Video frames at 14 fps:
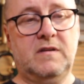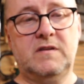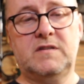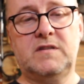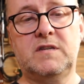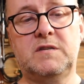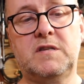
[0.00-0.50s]

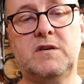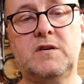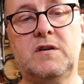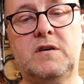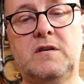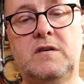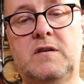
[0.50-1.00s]
This is
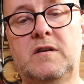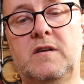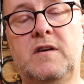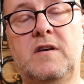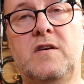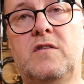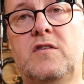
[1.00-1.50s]
the,
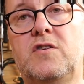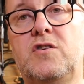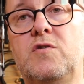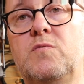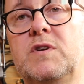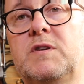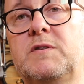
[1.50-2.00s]
the newer